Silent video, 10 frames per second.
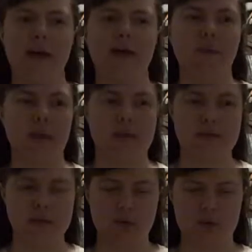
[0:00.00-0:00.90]
now
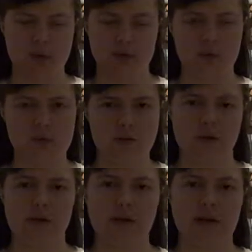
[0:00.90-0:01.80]
because I told you the
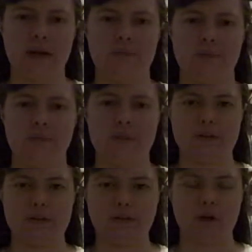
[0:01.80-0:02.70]
story of
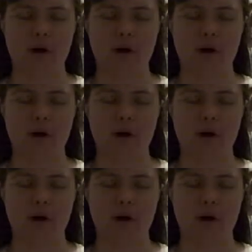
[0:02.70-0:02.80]
this